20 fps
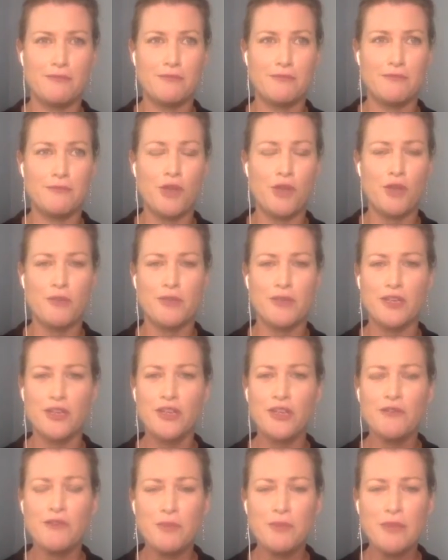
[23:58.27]
moment. Can
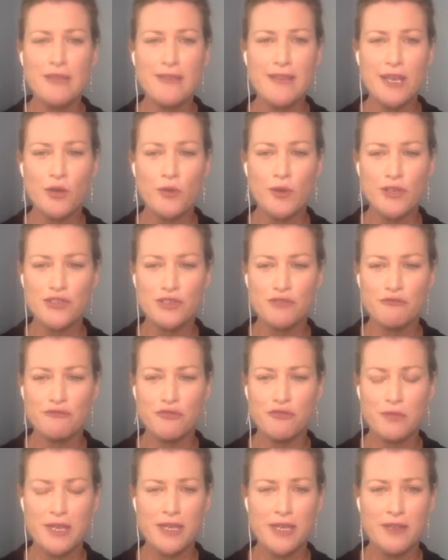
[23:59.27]
you repeat that question for me?